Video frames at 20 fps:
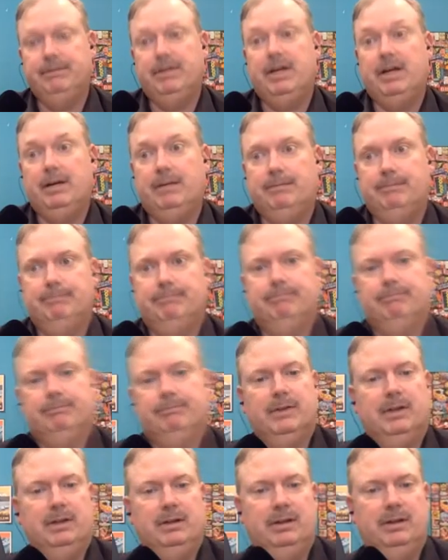Yeah.
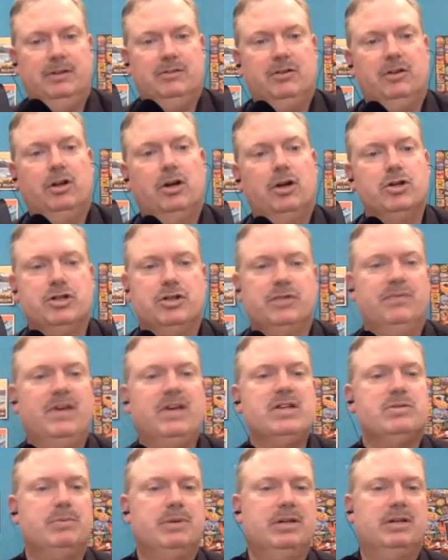It's a large yeah.
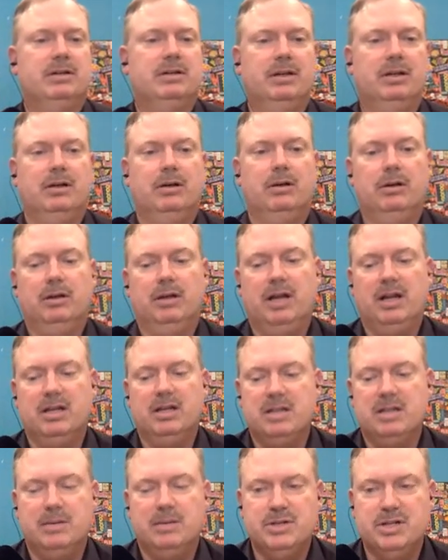investment. You know, a lot of
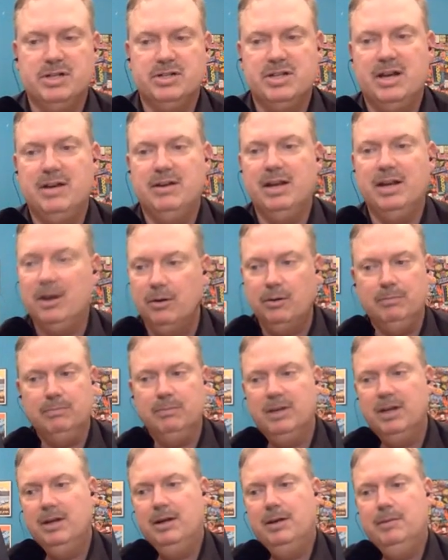times it's, you know,
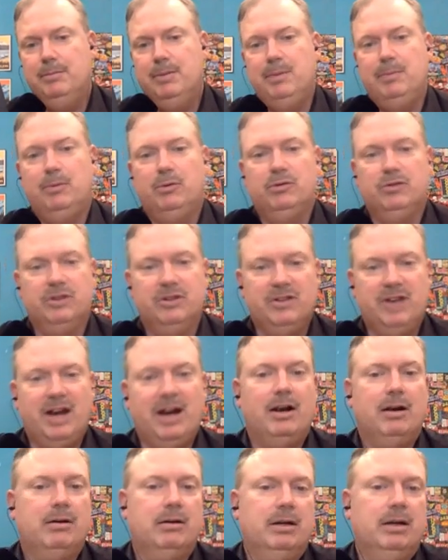people's
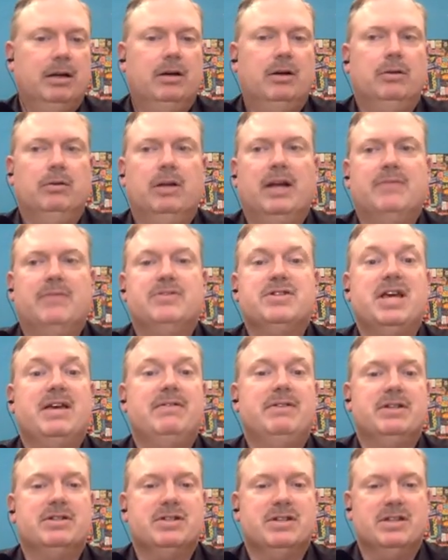entire, you know, life
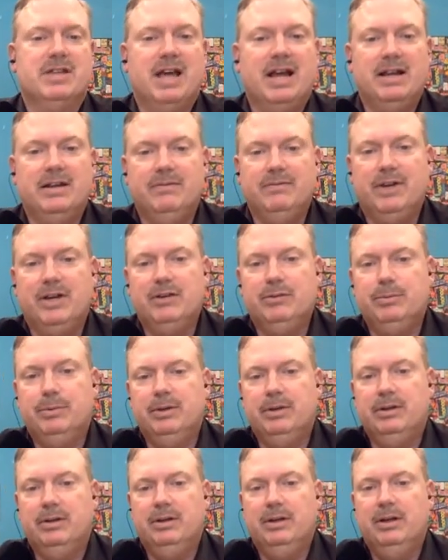savings in that
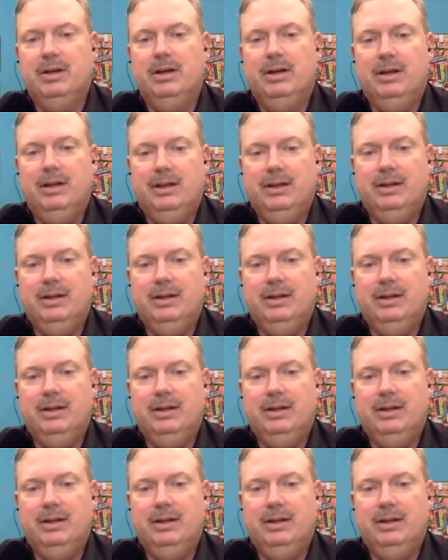investment. Yeah.